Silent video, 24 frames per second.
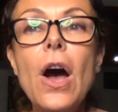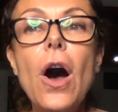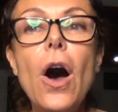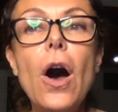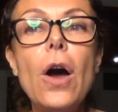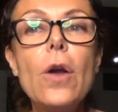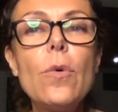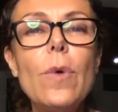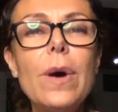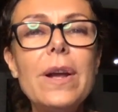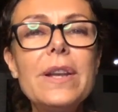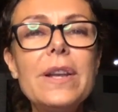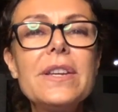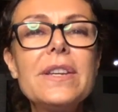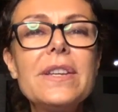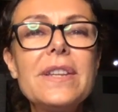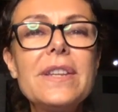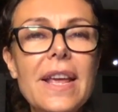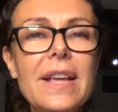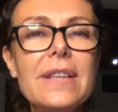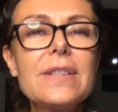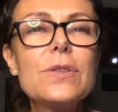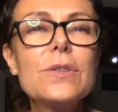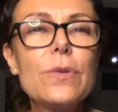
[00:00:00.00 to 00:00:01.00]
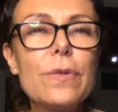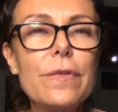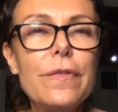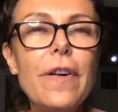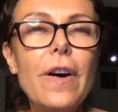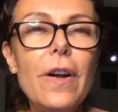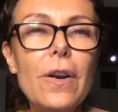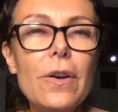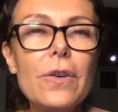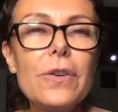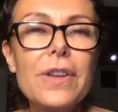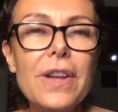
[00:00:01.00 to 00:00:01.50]
on what it takes to
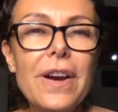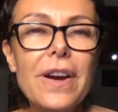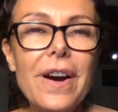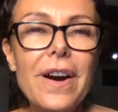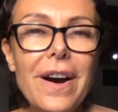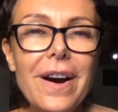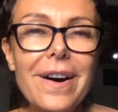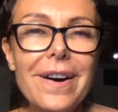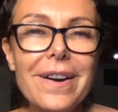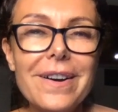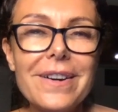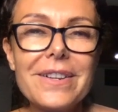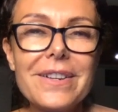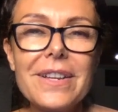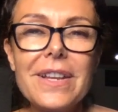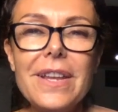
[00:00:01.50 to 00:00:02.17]
follow the heart,